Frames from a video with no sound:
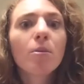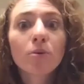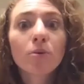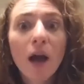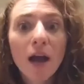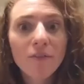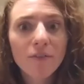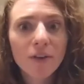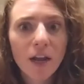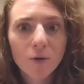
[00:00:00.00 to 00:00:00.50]

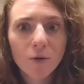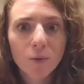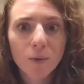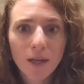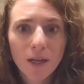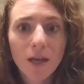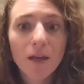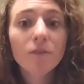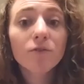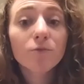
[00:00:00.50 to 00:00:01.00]
private
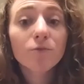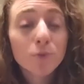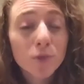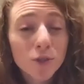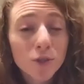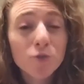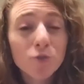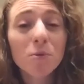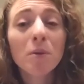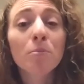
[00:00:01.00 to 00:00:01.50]
equity,
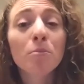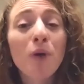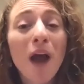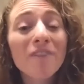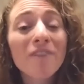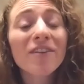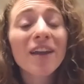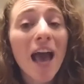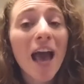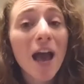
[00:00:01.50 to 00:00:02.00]
excuse me,
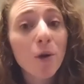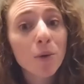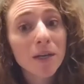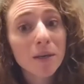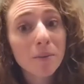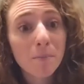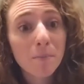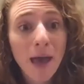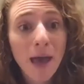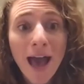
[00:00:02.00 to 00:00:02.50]
private
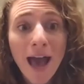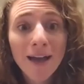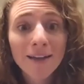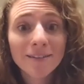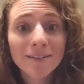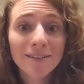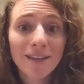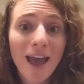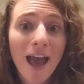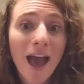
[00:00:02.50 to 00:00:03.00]
equity backed, they